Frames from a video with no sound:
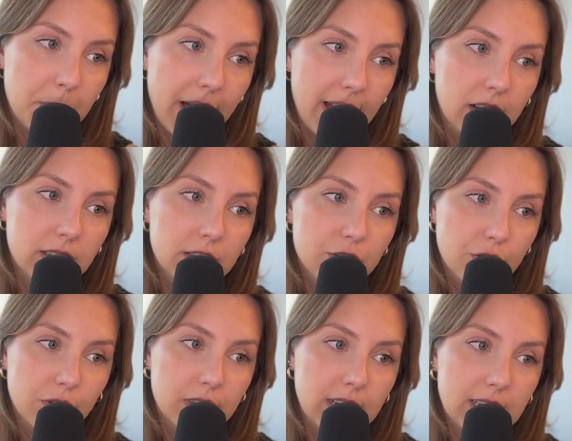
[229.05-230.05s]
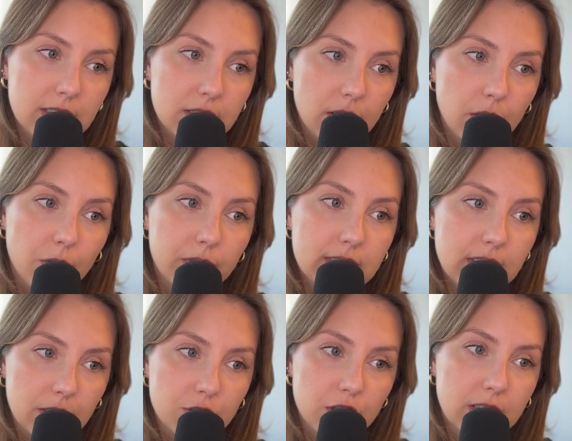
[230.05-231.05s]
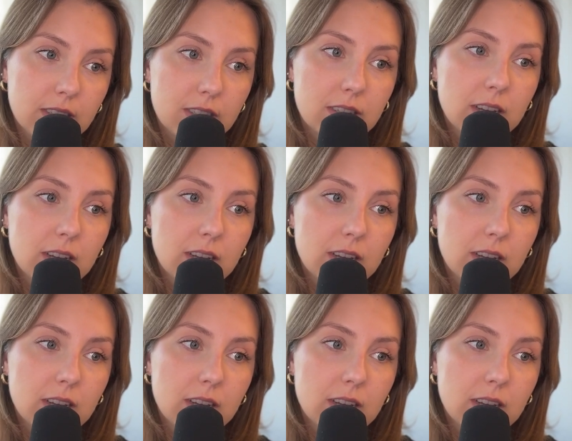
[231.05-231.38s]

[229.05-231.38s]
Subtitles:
pilot and journalist Lawrence Sanchez,